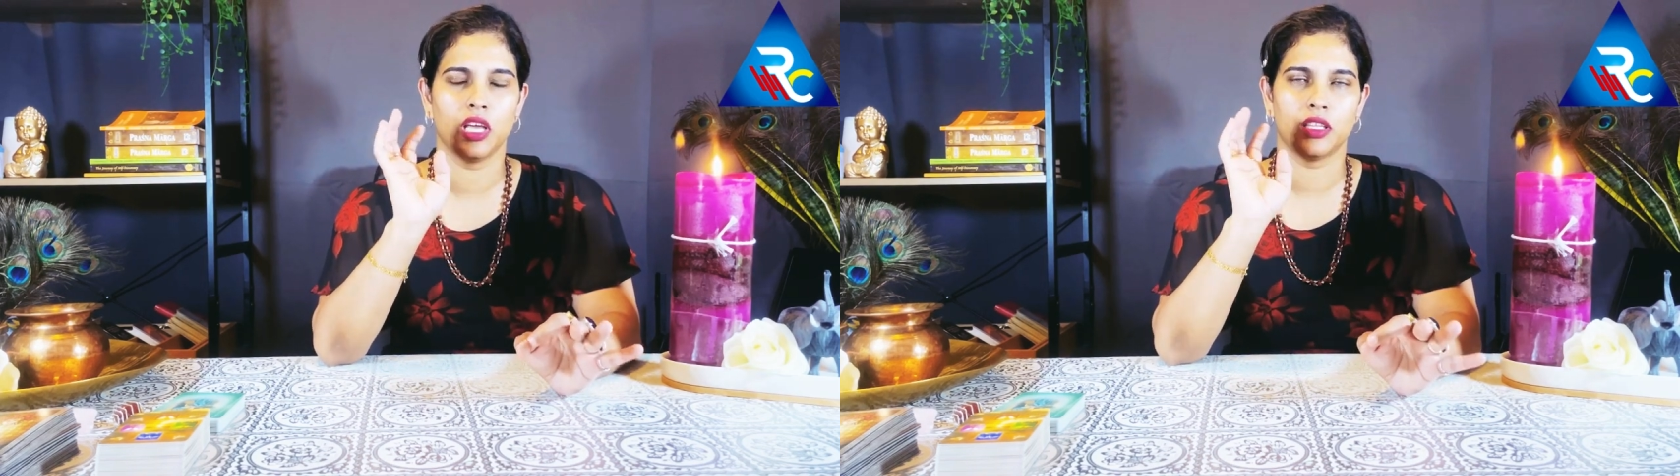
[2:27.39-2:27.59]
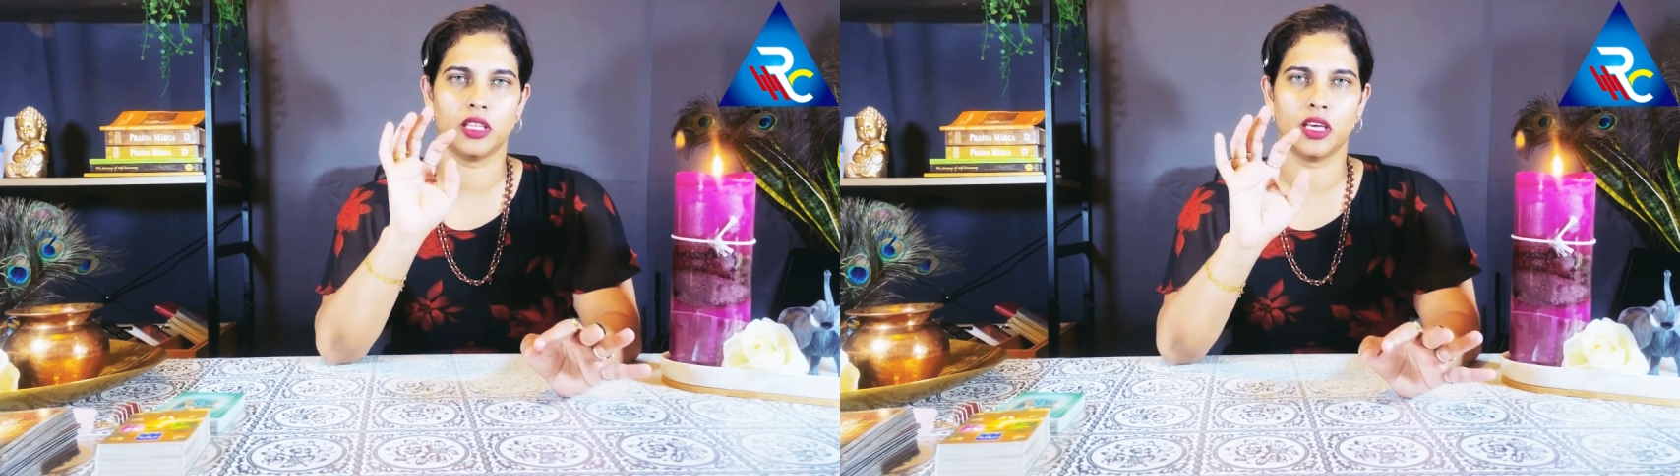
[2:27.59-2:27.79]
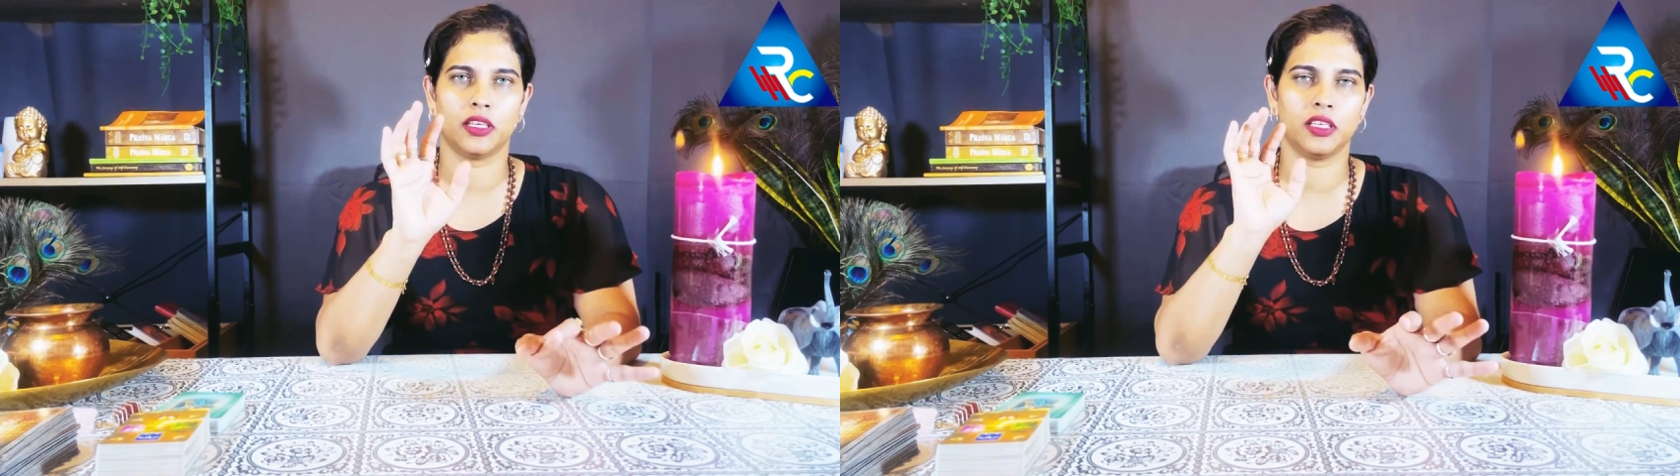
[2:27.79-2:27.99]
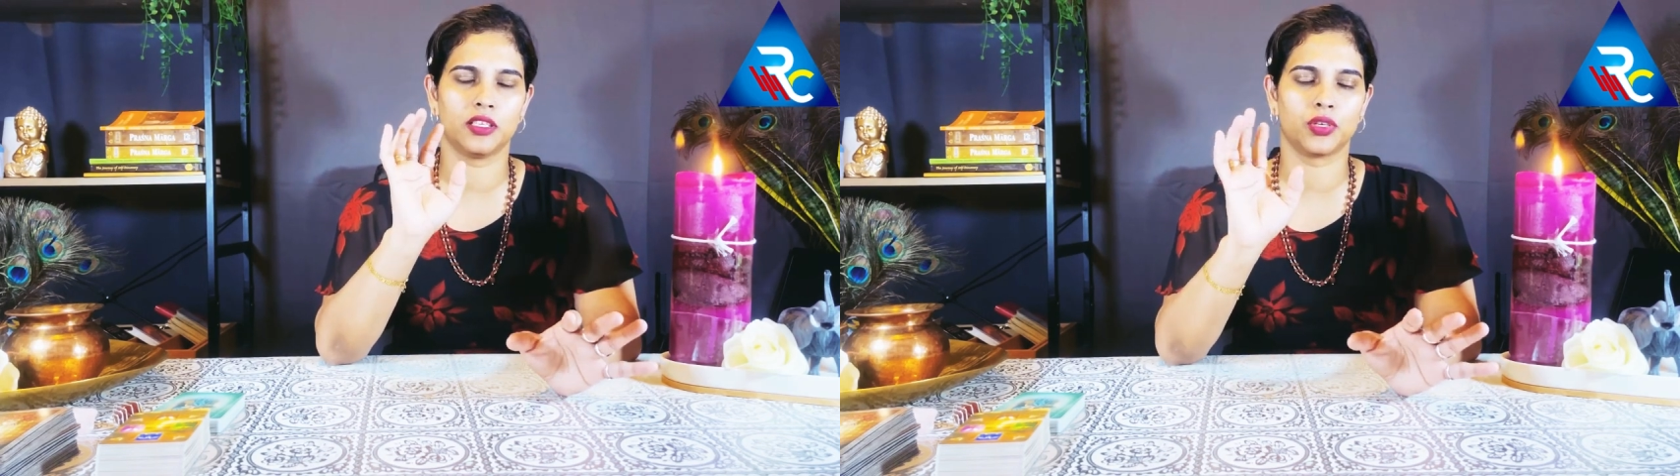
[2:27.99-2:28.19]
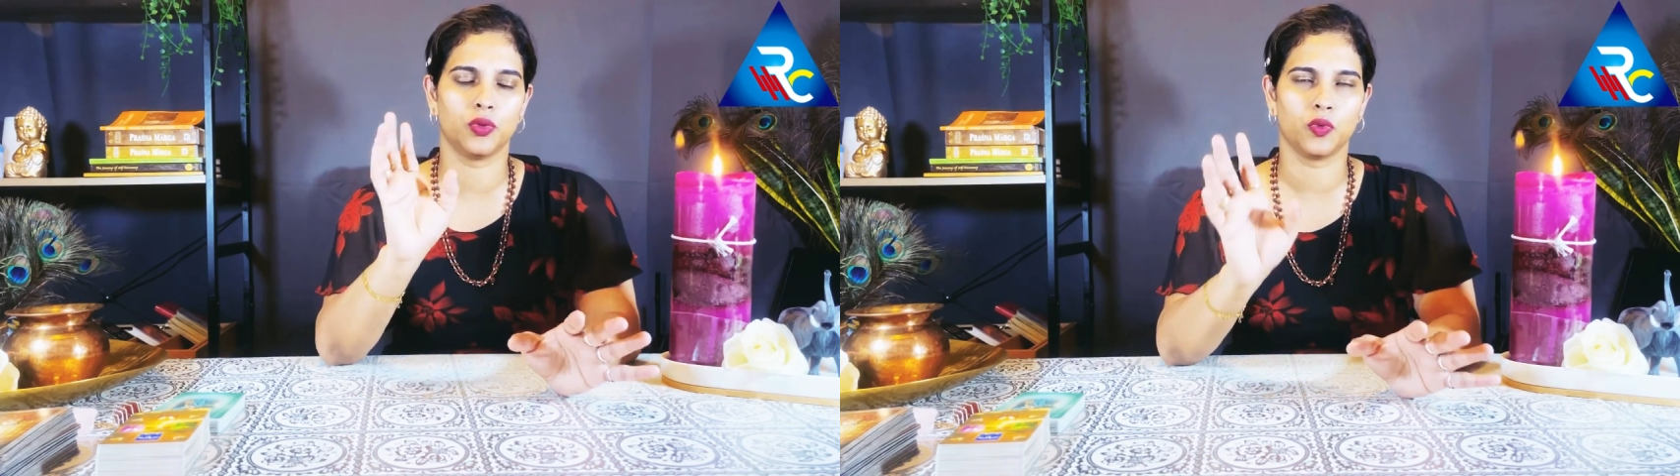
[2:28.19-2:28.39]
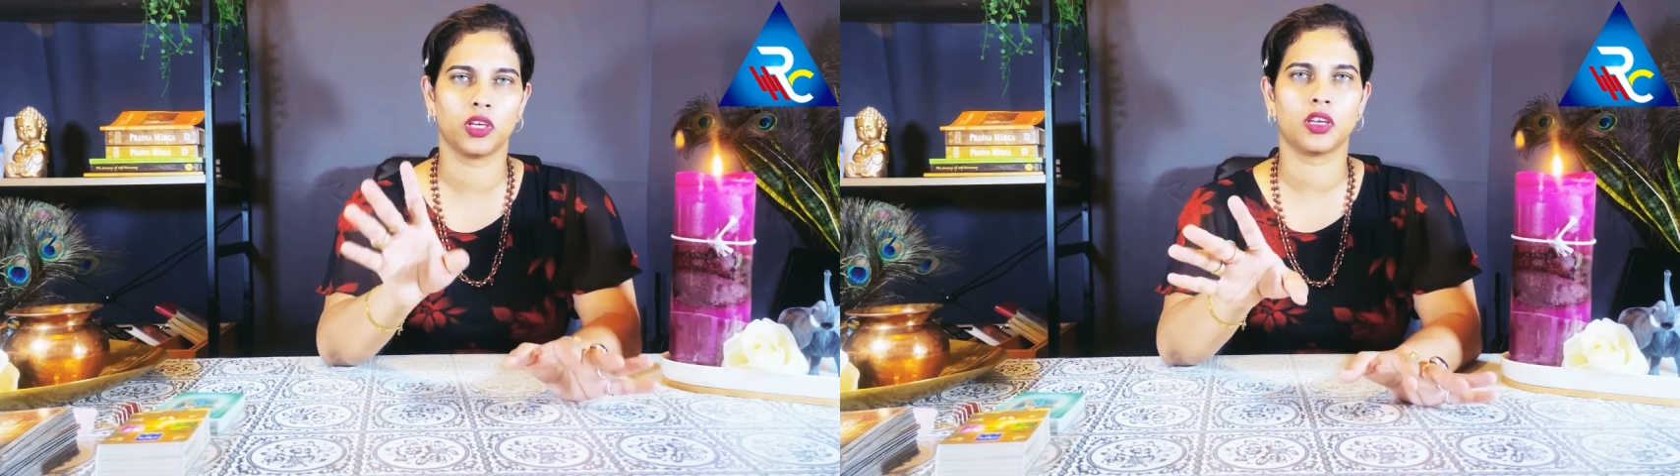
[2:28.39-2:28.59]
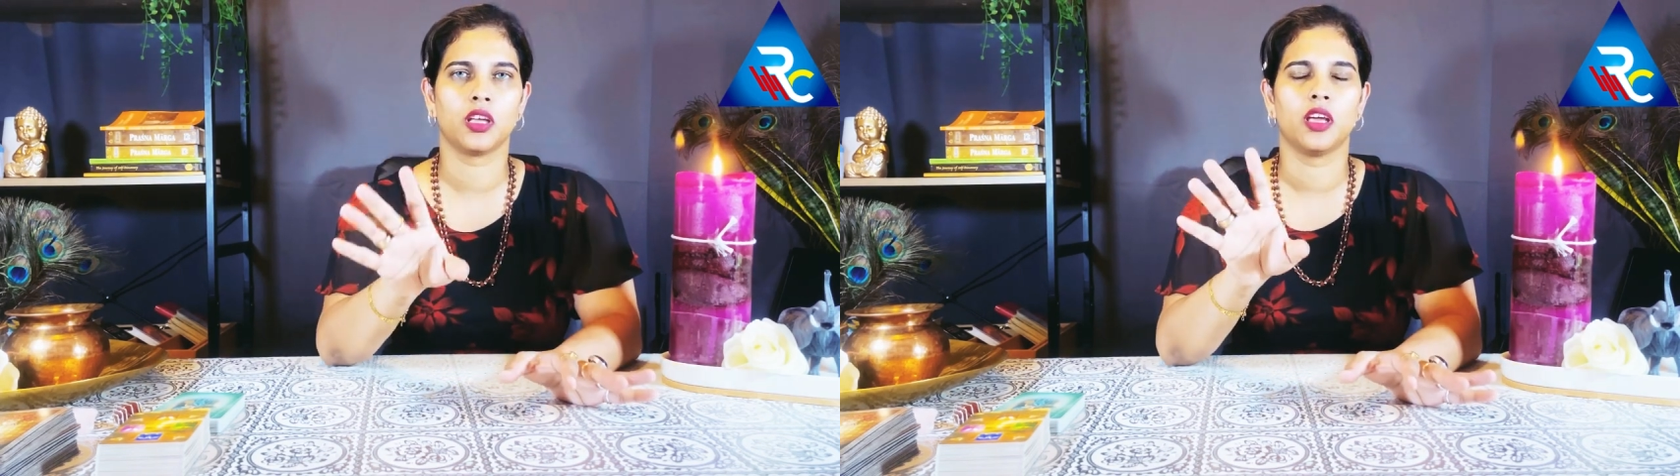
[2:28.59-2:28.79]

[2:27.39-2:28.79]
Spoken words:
that is your